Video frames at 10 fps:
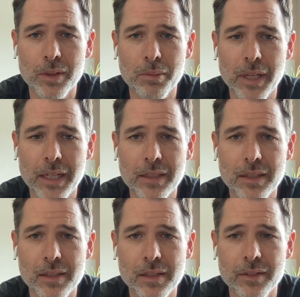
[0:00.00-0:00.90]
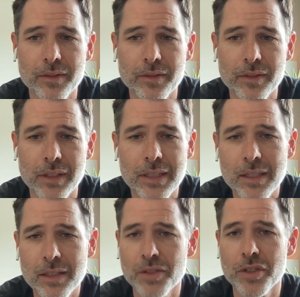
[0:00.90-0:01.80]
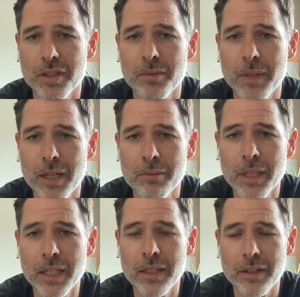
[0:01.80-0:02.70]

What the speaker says: practice of, this isn't just about me.